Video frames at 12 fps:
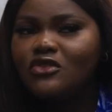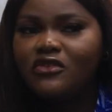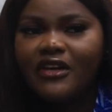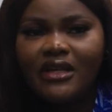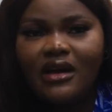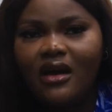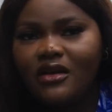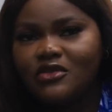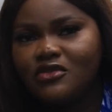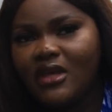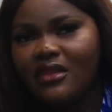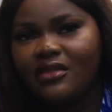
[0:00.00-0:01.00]
it's over an hour
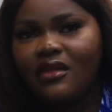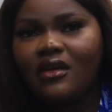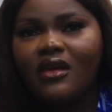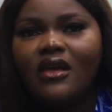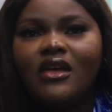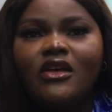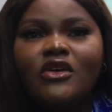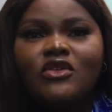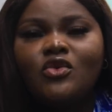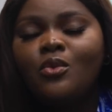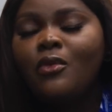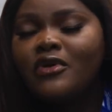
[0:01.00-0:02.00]
to get there.
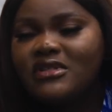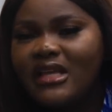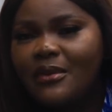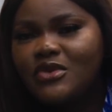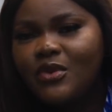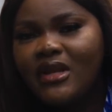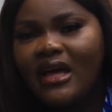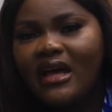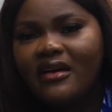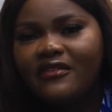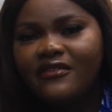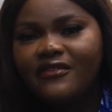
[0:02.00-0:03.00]
So most times when I
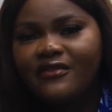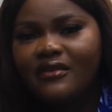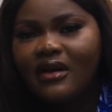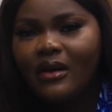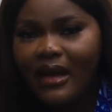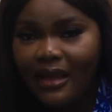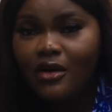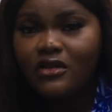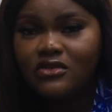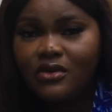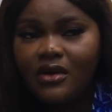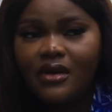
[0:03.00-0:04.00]

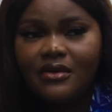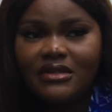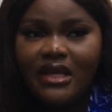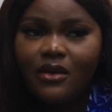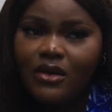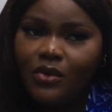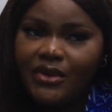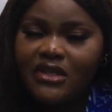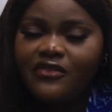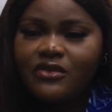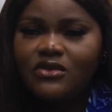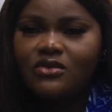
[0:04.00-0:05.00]
got to her and I was like, okay,
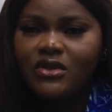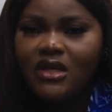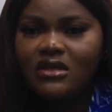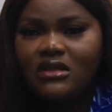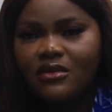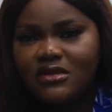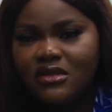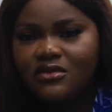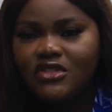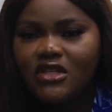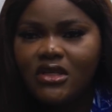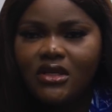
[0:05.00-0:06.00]
waiting for 2 days. I was
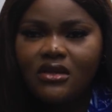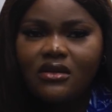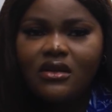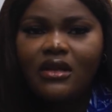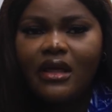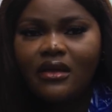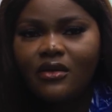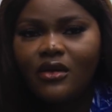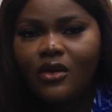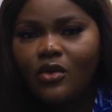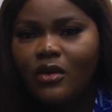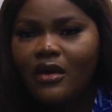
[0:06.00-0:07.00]
still chilling, like,
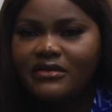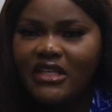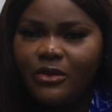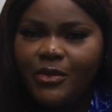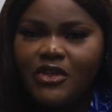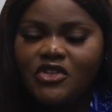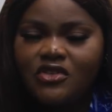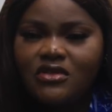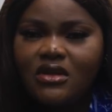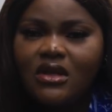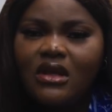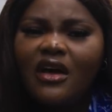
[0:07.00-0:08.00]
okay, go out, take
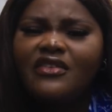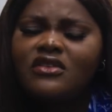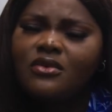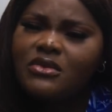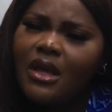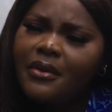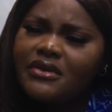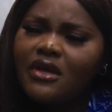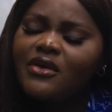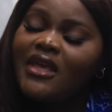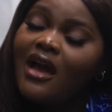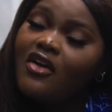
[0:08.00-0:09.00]
pictures. So sometimes I was
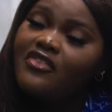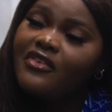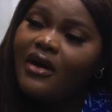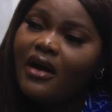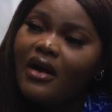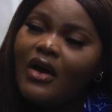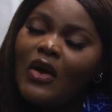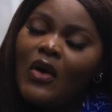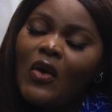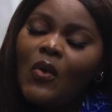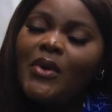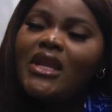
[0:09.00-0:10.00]
like, okay, how far?
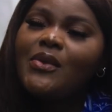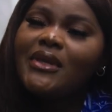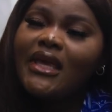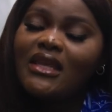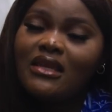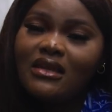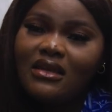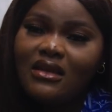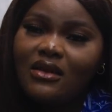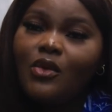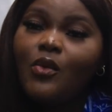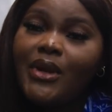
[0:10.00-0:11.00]

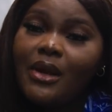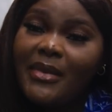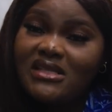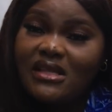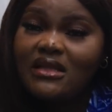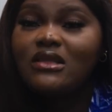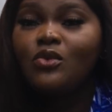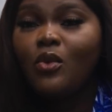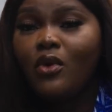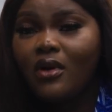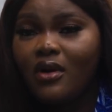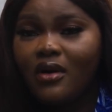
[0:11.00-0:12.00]
When am I starting
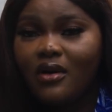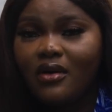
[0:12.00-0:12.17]
work?